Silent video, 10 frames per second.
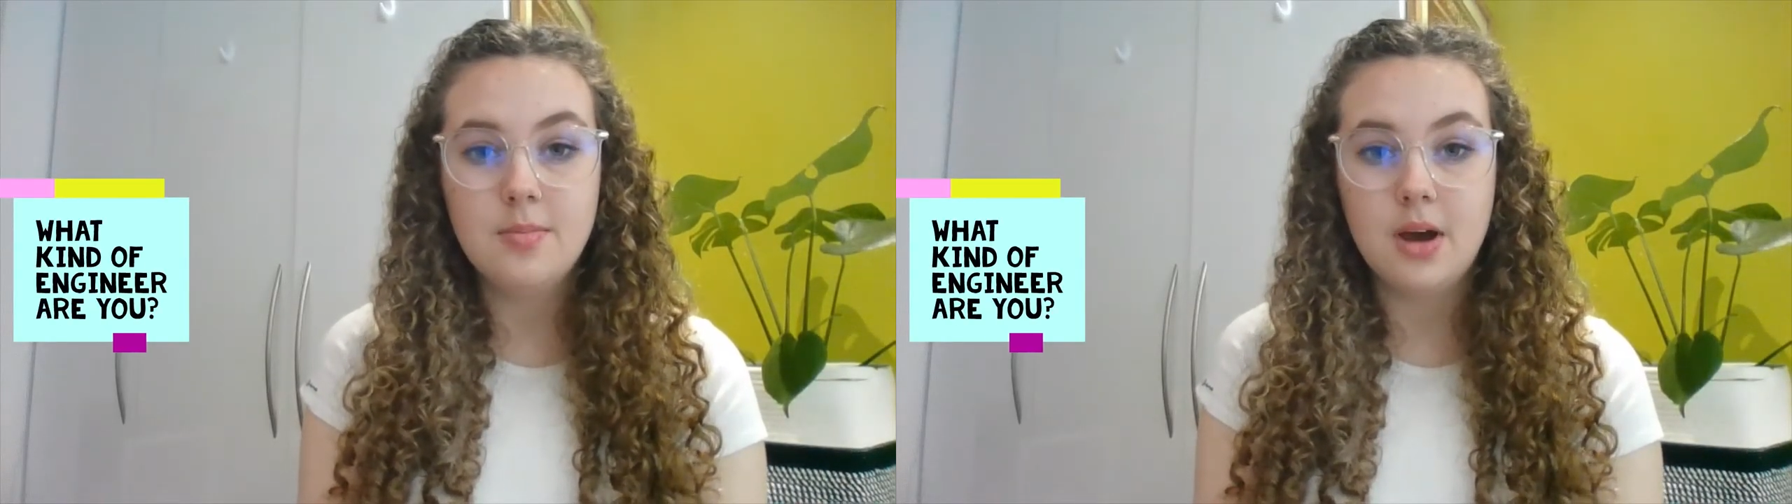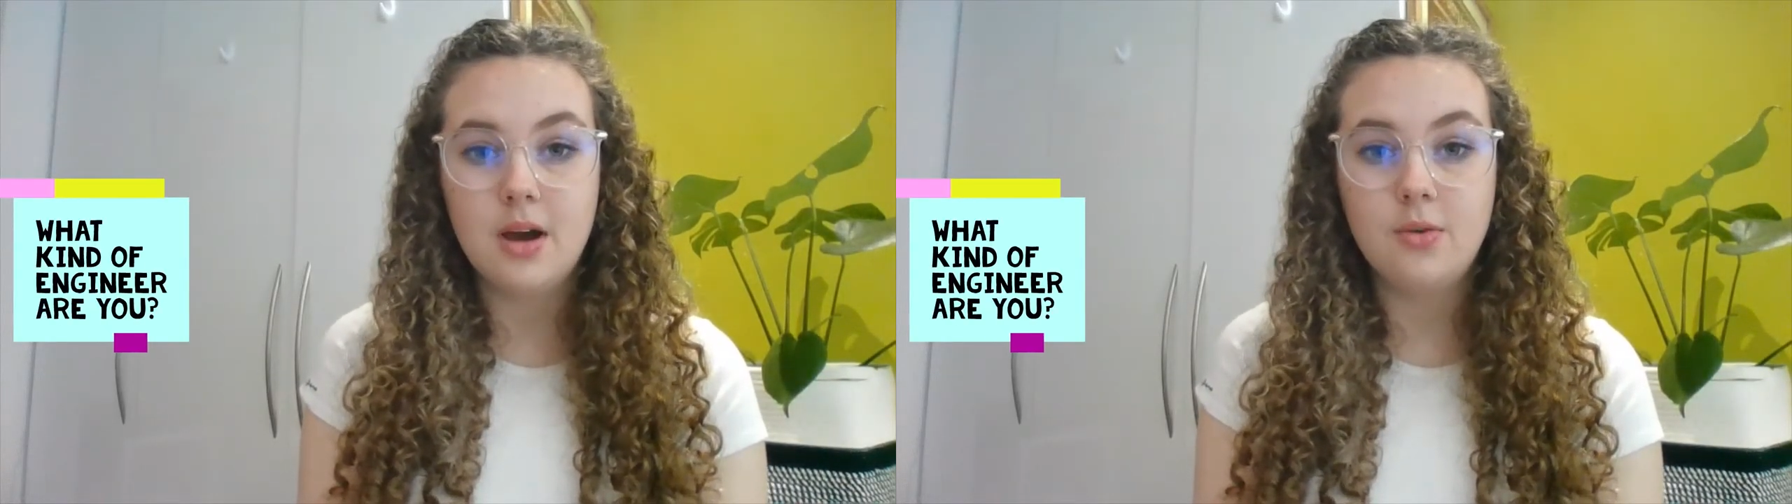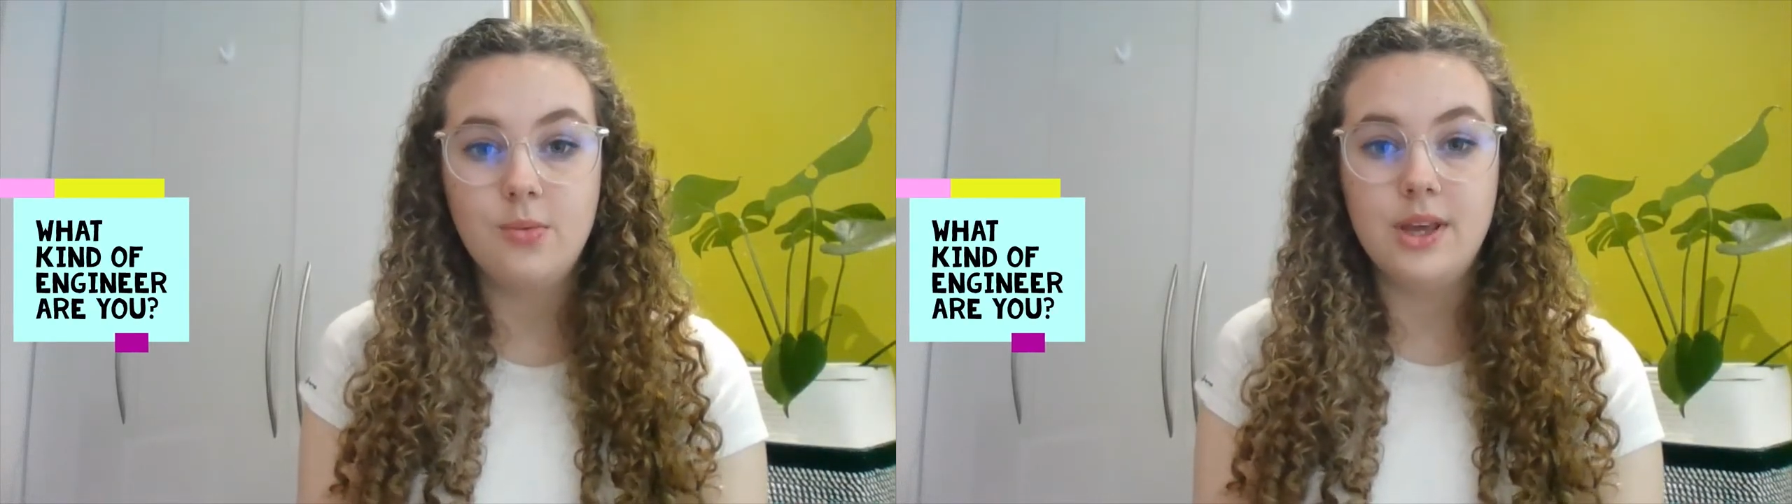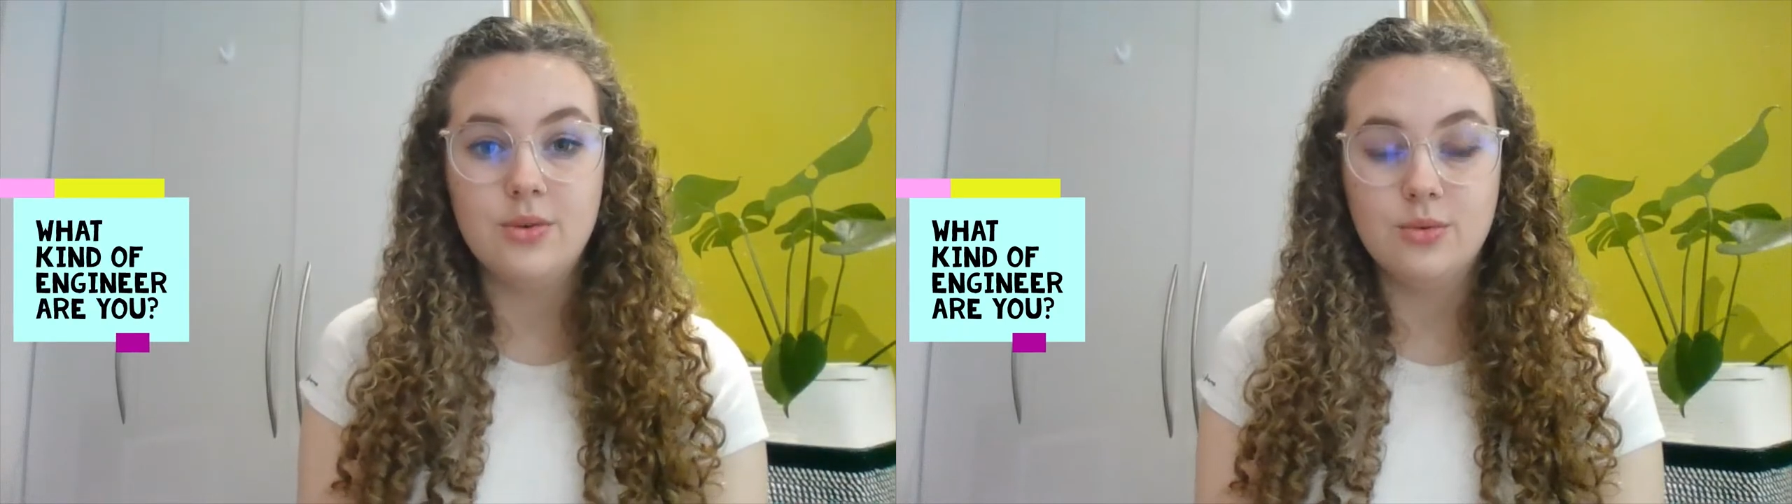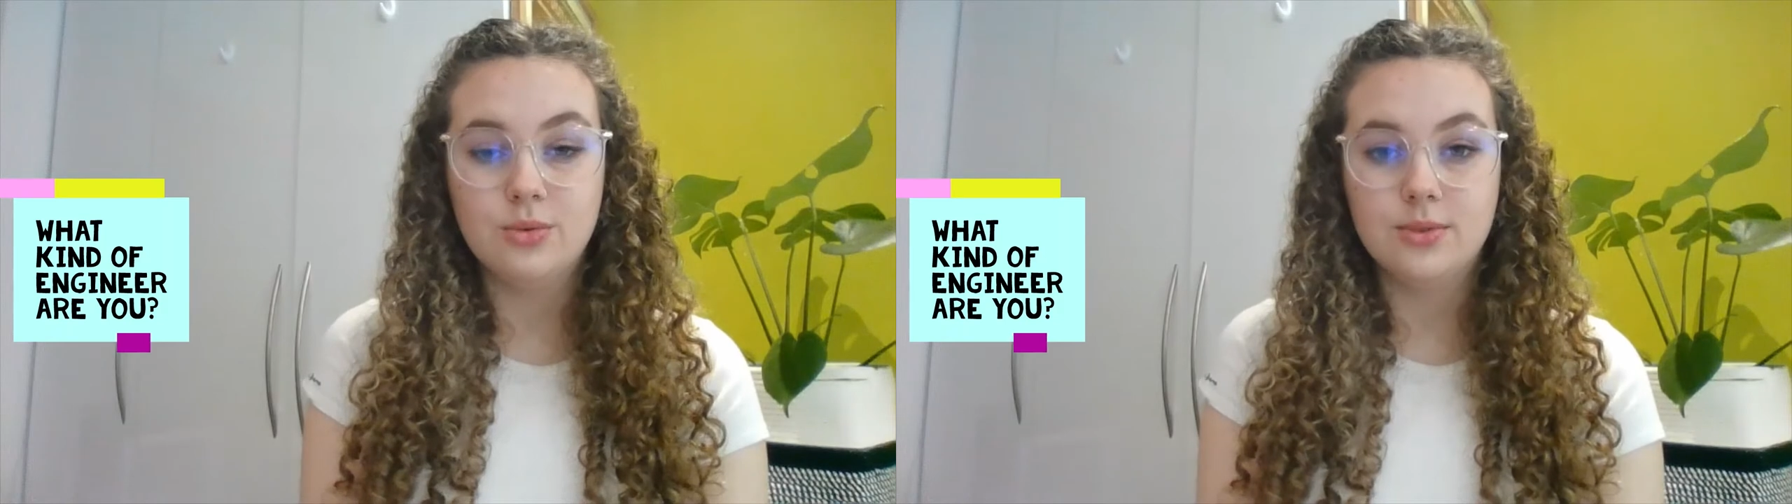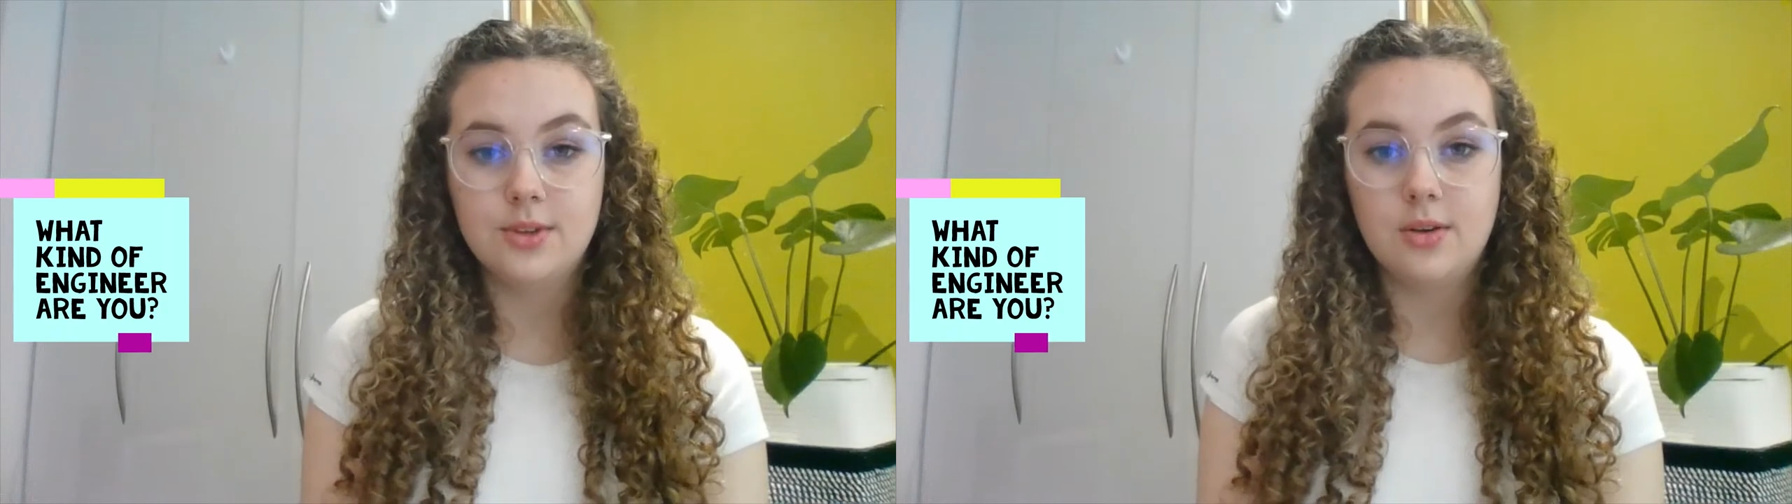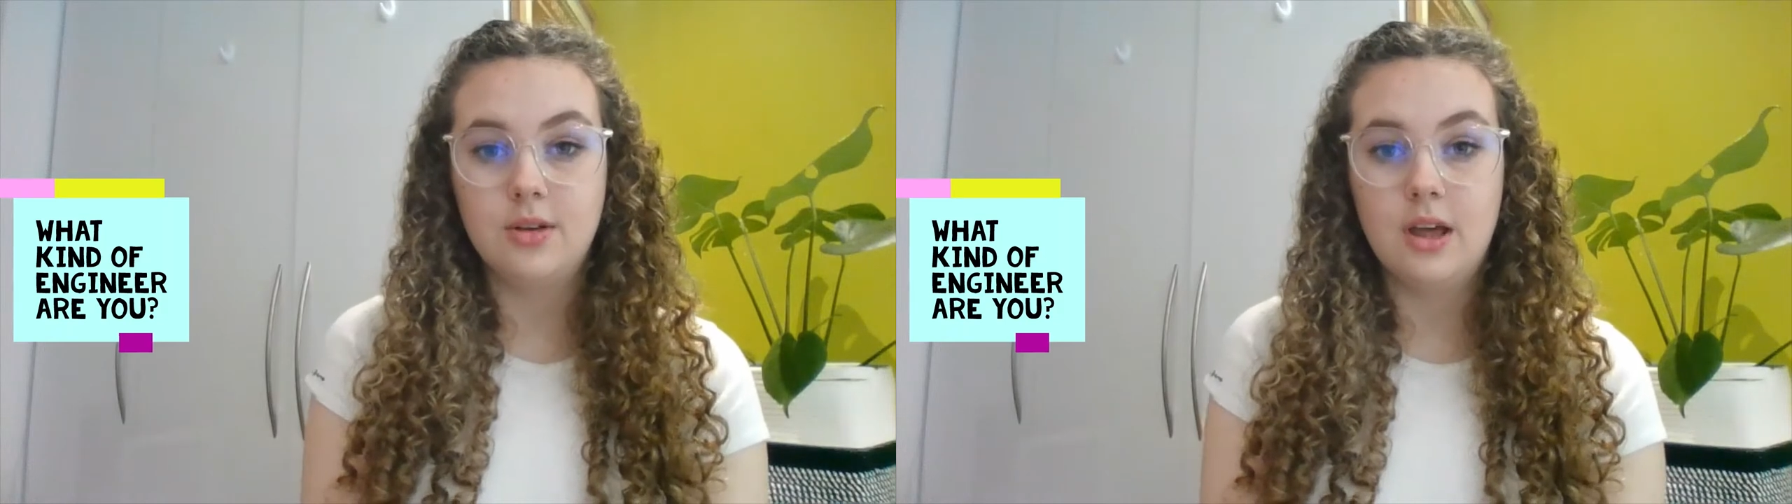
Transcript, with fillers: but we also